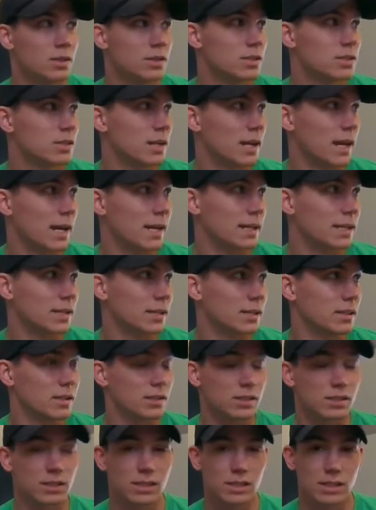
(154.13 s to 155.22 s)

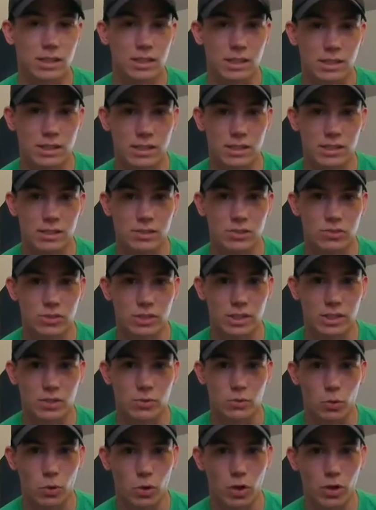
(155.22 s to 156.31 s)
snacking, eating,
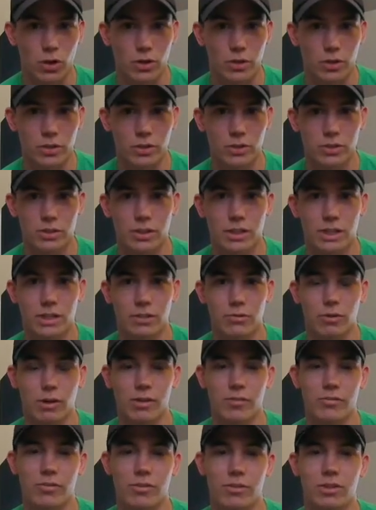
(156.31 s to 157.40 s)
drinking water, getting
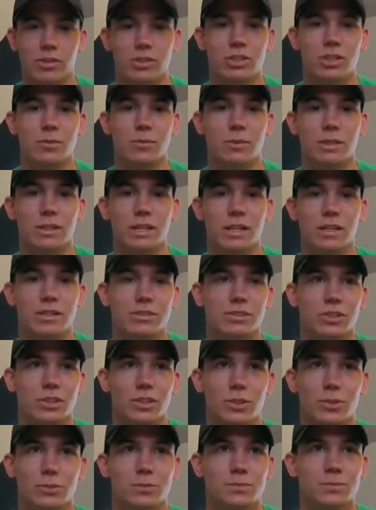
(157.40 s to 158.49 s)
ready for the gym today.
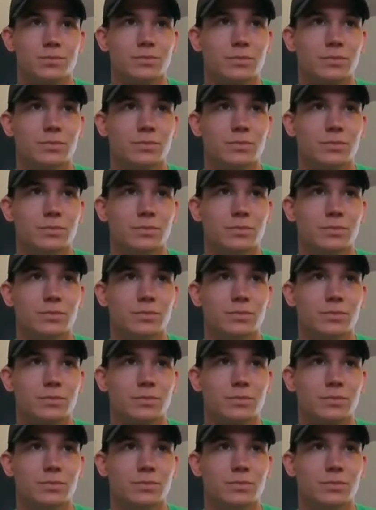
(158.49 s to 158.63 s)
So